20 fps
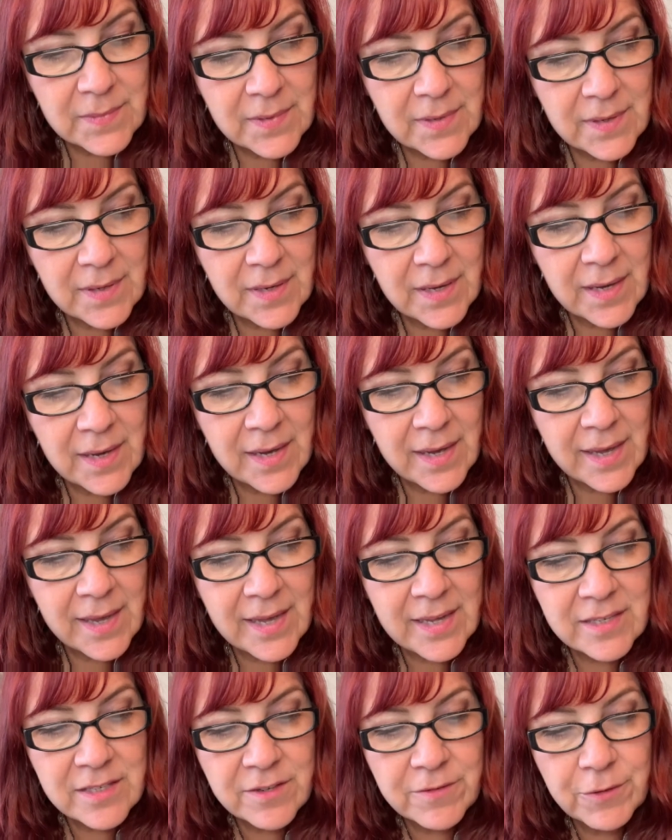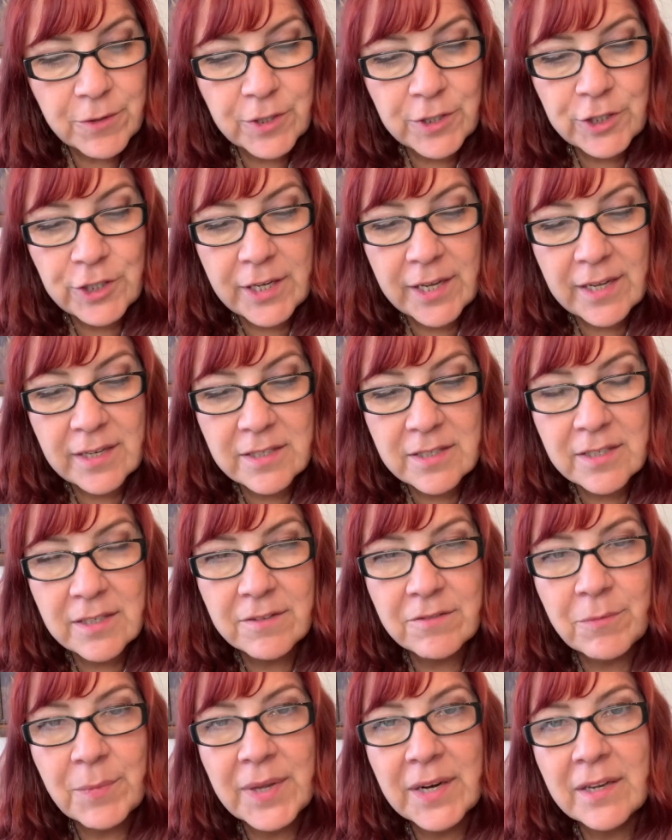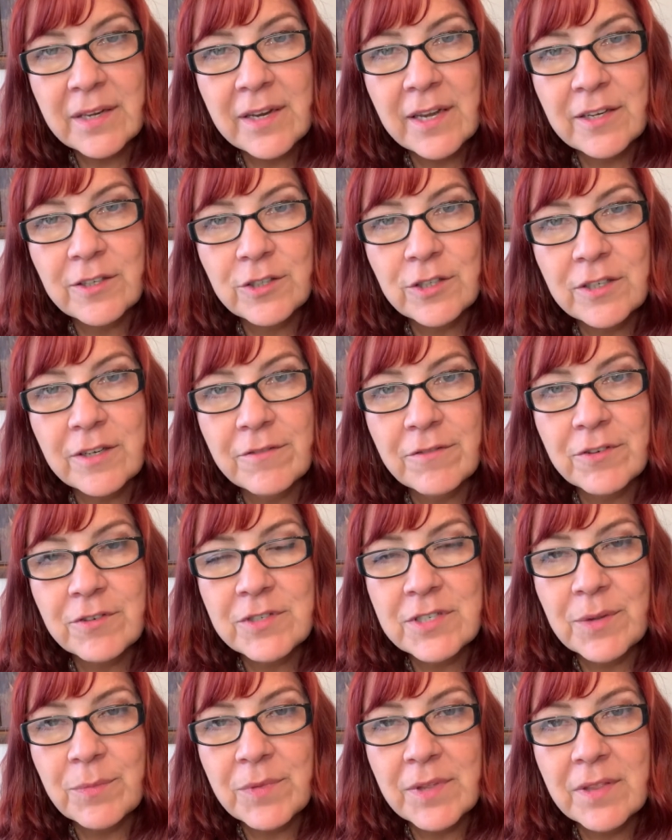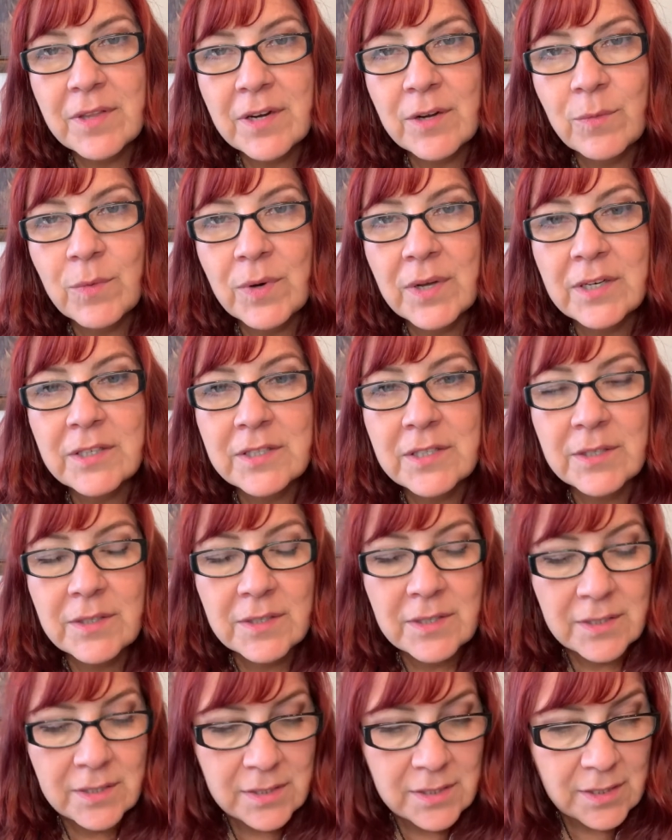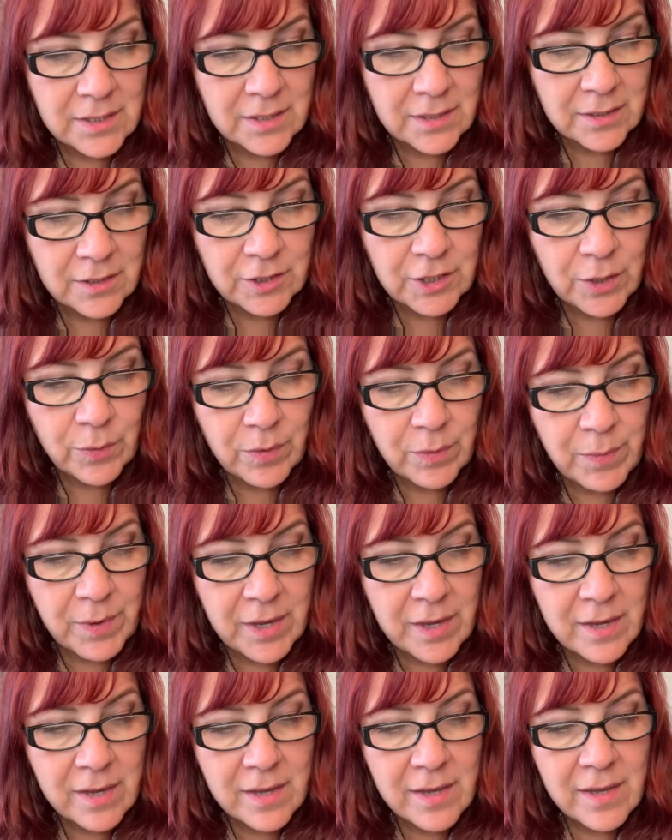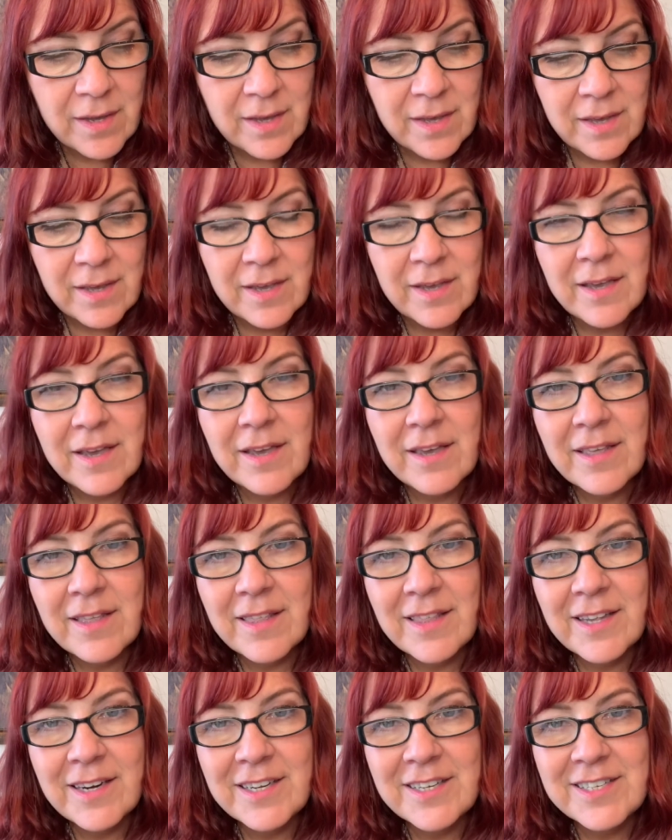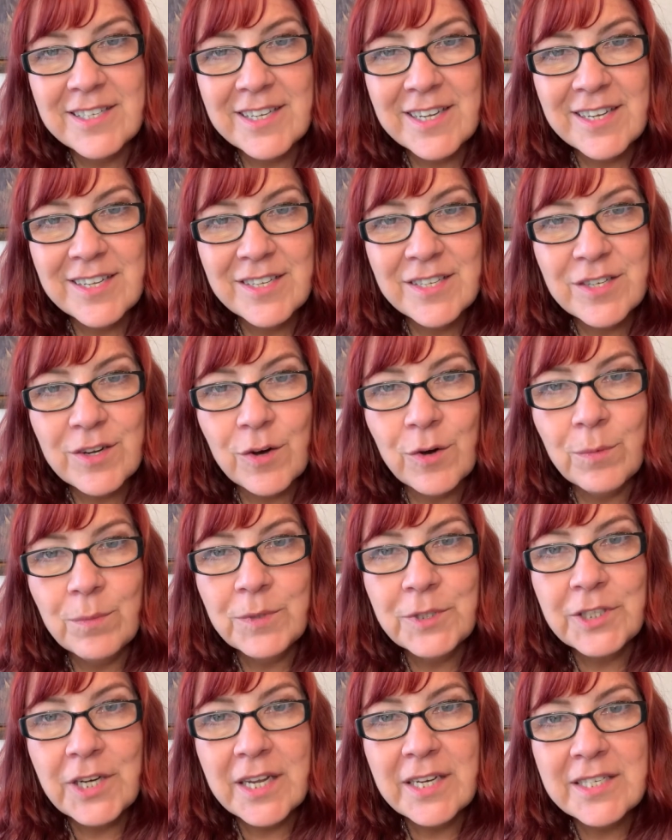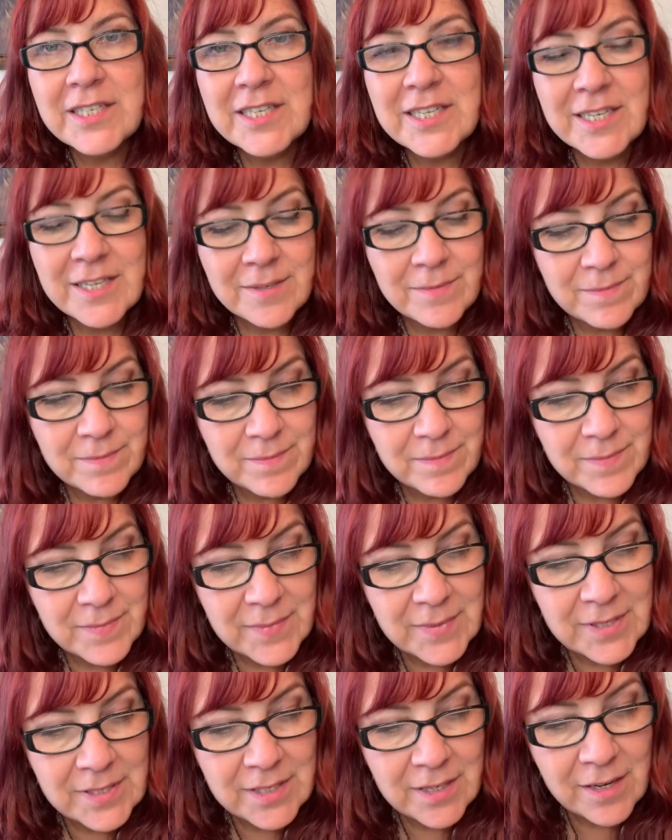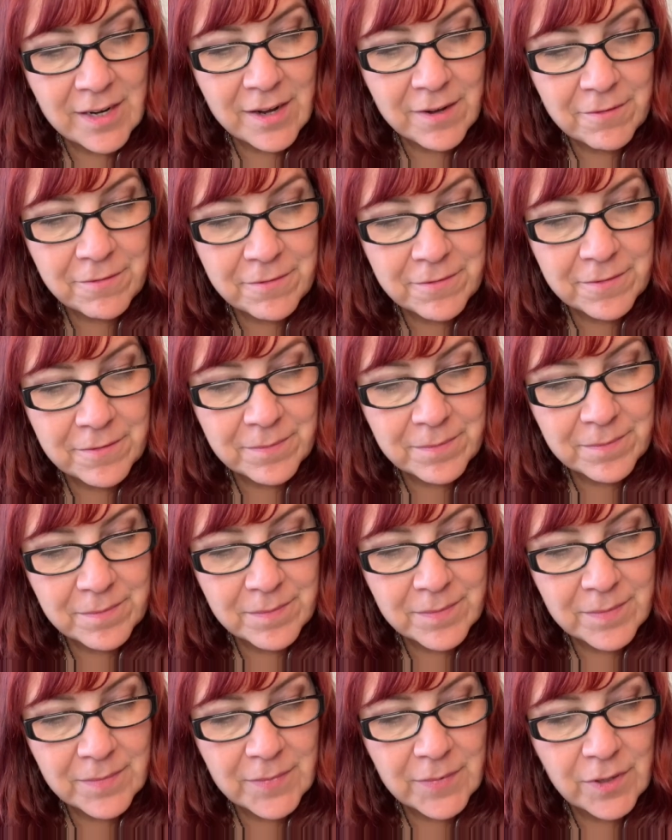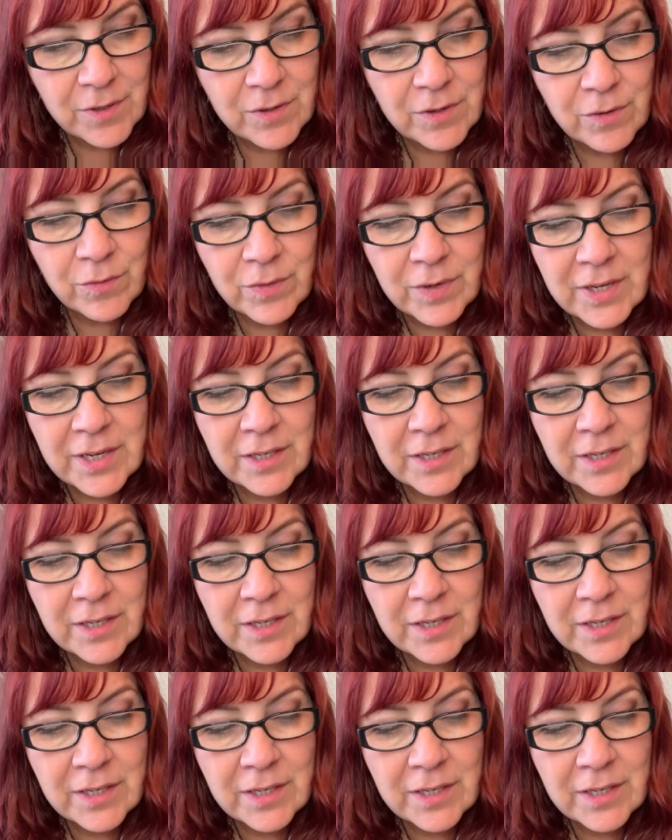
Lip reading: I ask for a chant of meditation if there's something that he wanted to share with me. And then he says, Om Shanti is enough. You don't need